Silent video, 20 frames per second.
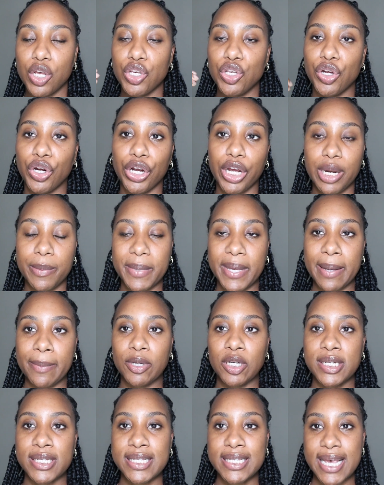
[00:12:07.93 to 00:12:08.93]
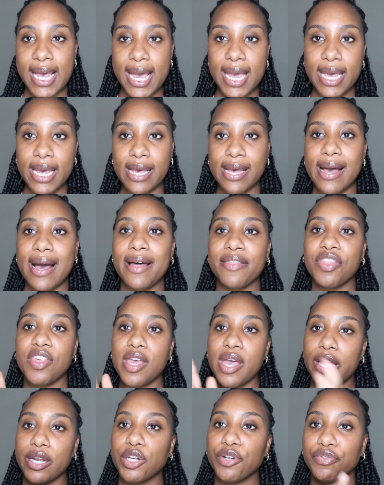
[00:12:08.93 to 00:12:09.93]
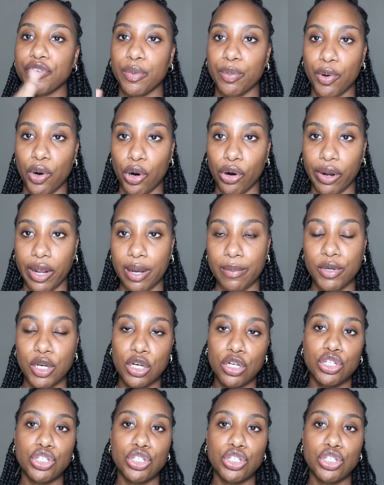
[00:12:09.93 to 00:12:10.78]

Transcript: you're going to be able to take at the end of your program.